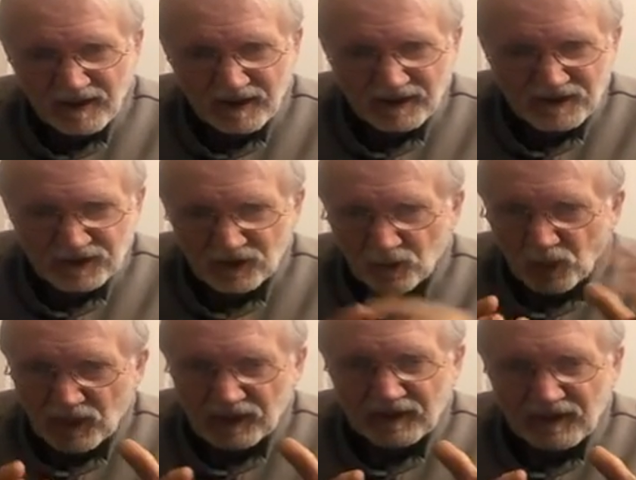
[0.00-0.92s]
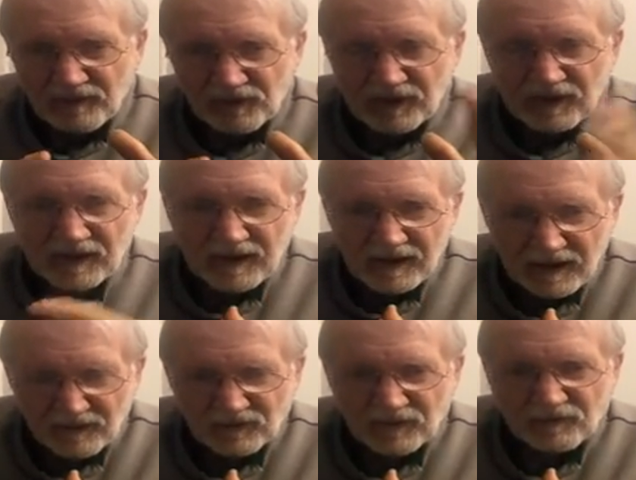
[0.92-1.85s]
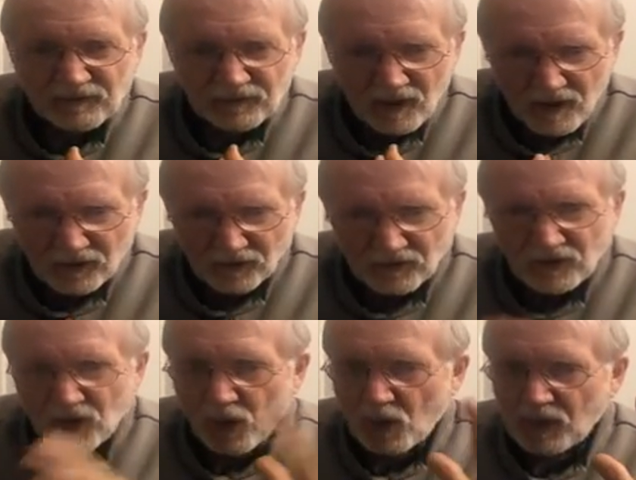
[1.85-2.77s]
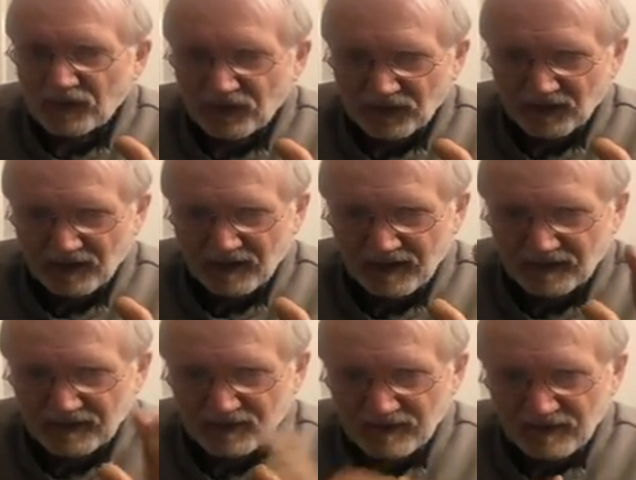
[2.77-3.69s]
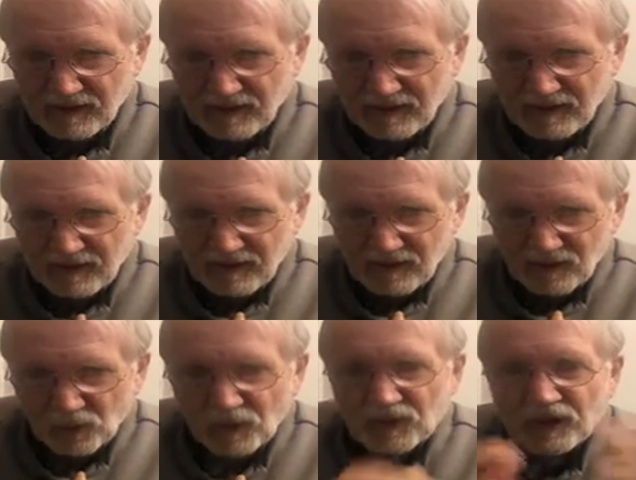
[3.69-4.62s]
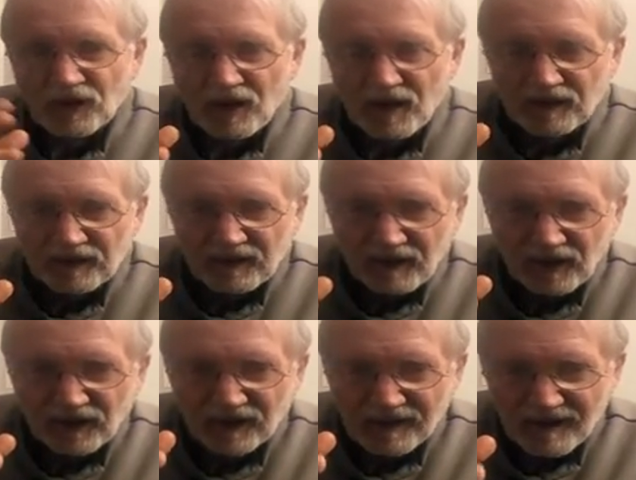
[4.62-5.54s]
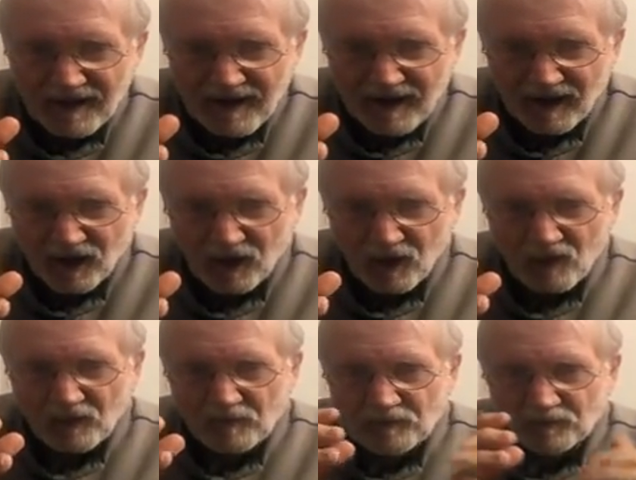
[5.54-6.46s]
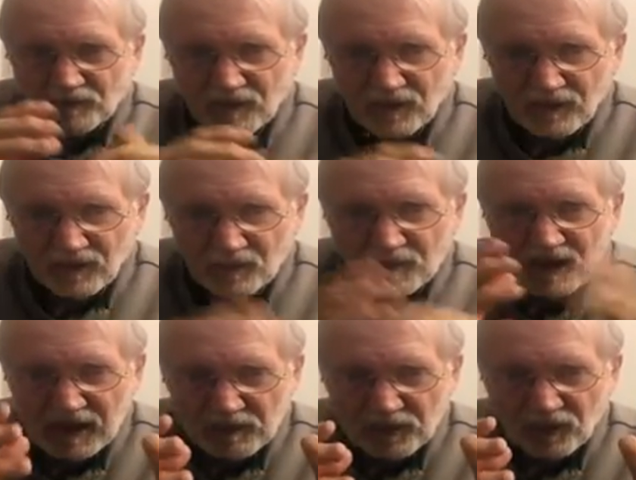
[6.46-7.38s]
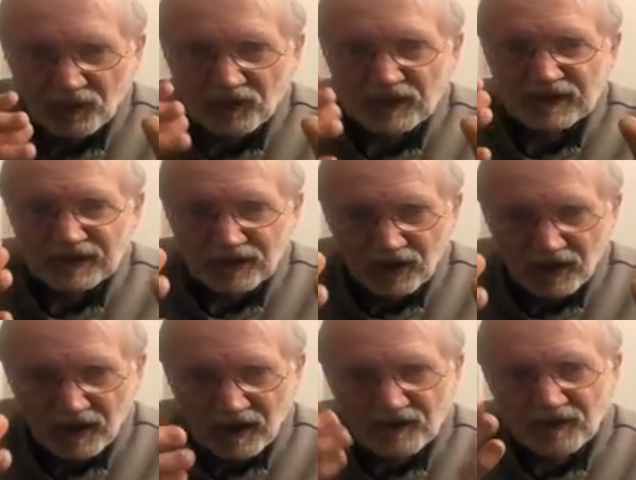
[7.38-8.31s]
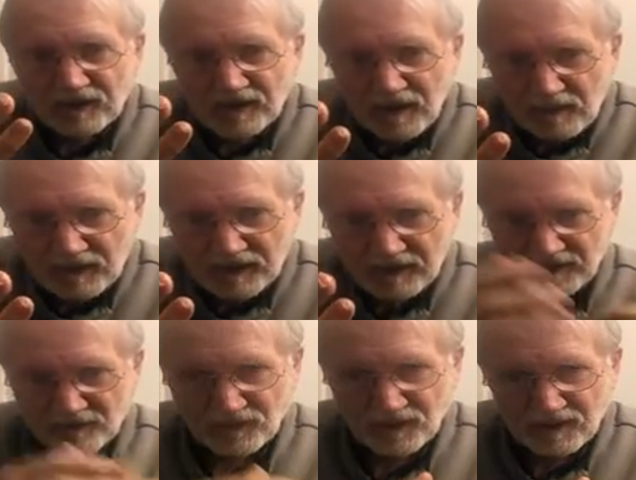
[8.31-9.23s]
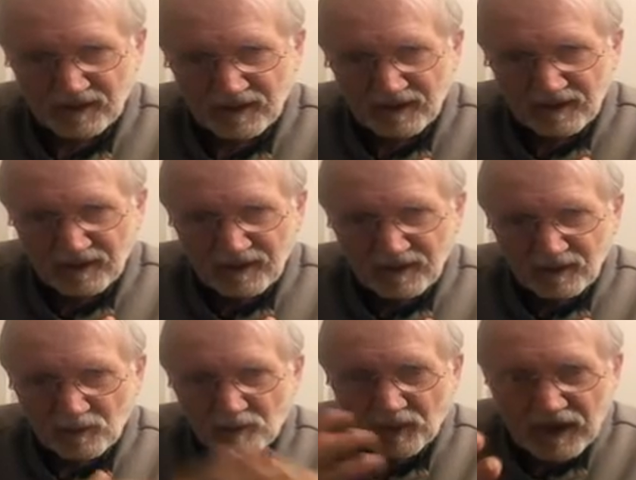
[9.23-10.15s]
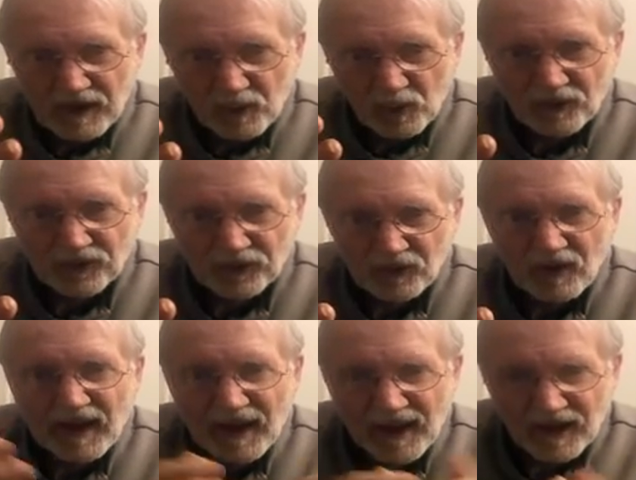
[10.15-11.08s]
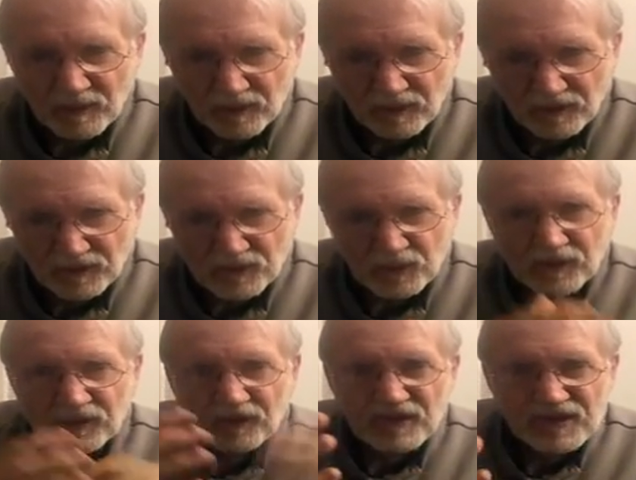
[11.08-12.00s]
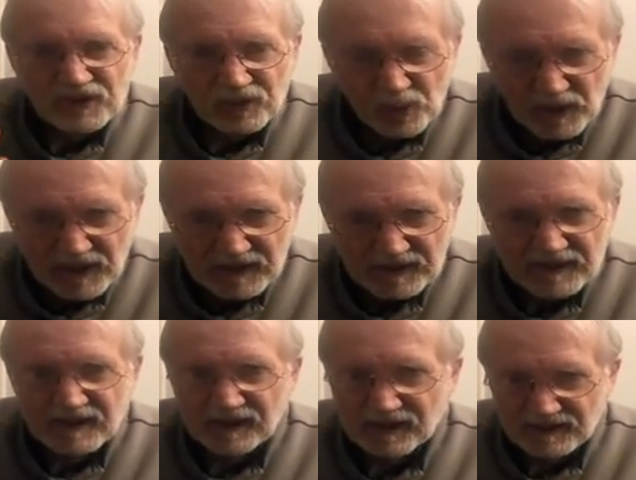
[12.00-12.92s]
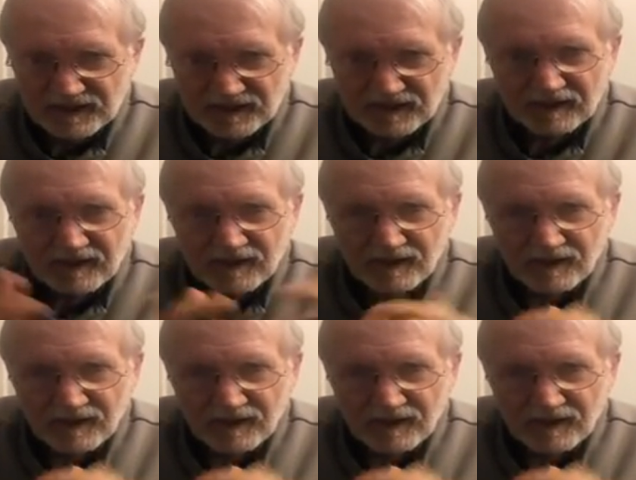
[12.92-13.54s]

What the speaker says: And so what loving Heavenly Father, knowing that, would not allow the people that die, that come to heaven, be with their animals, with their sweet, innocent